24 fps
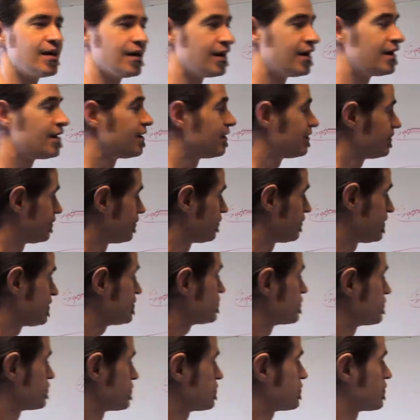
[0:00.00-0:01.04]
No,
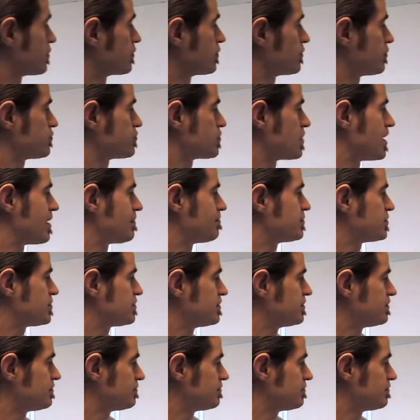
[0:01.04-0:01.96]
these are just kernel traps.